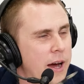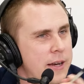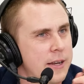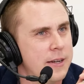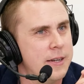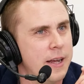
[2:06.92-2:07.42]
I
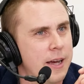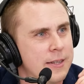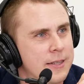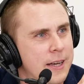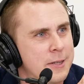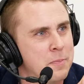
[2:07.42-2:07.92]
did
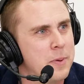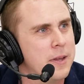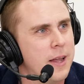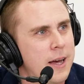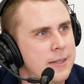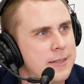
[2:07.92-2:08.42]
DSS
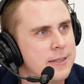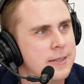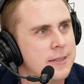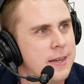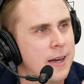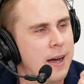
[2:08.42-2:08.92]
Plus.